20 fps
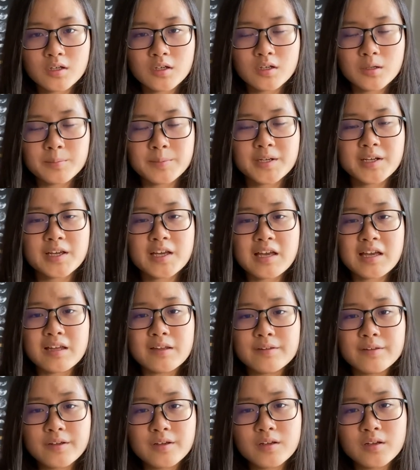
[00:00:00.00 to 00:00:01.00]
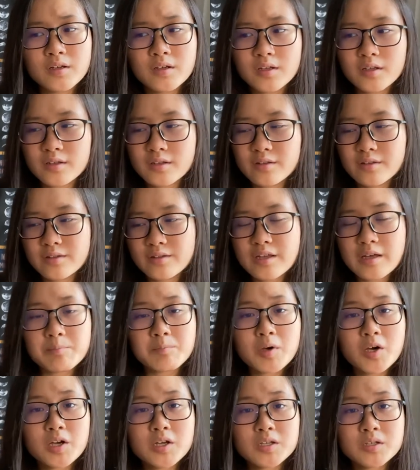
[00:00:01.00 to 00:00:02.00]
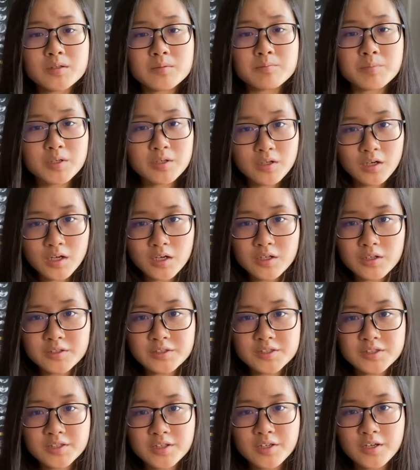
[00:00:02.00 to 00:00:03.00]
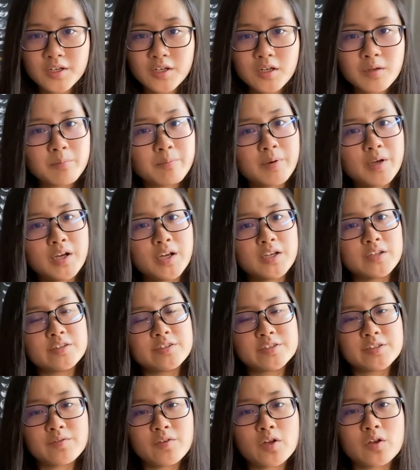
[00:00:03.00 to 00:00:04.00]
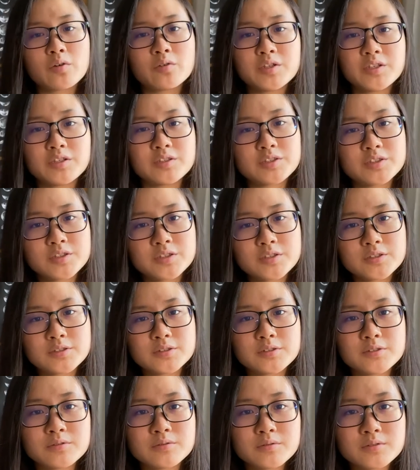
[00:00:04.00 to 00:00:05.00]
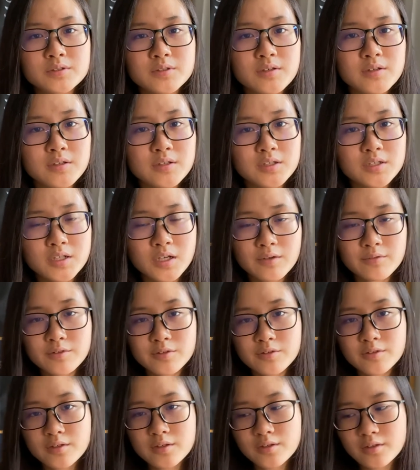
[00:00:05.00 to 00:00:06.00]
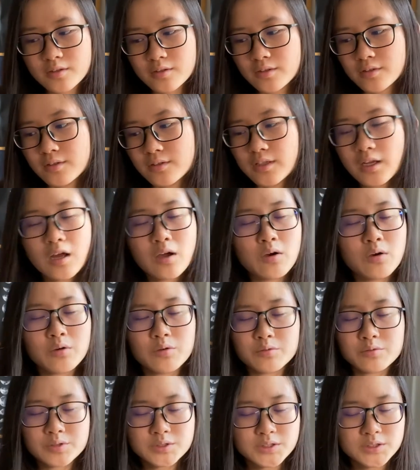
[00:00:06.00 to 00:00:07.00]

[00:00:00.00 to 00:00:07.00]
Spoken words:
But again, that might be caused by the difficulties to cover the holes.